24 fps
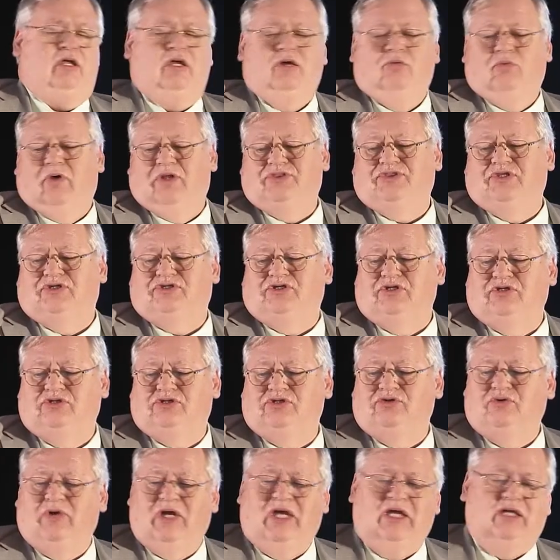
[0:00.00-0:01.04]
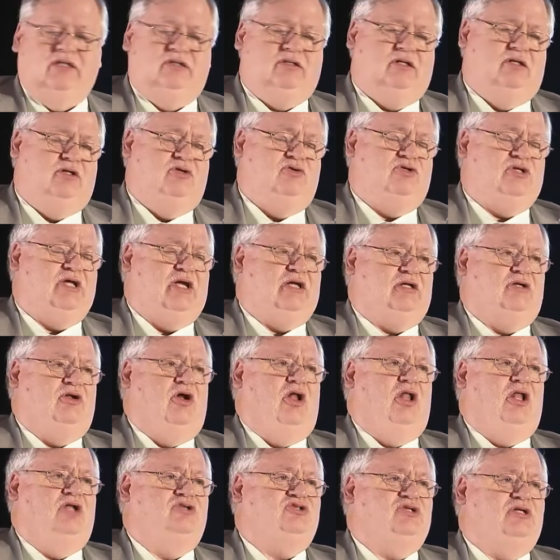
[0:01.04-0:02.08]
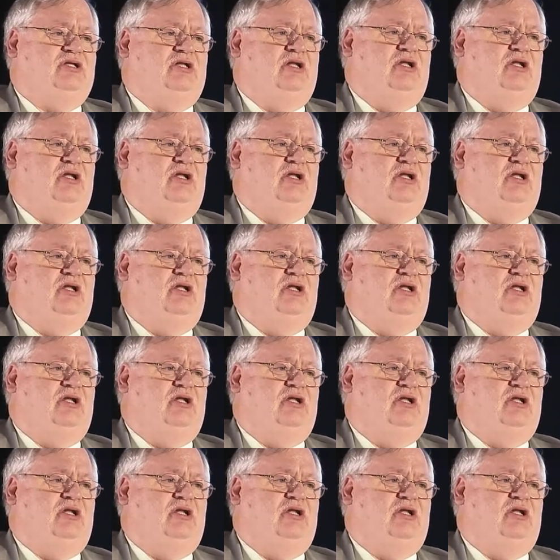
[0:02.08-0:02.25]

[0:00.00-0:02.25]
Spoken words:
What the 228, the new technology,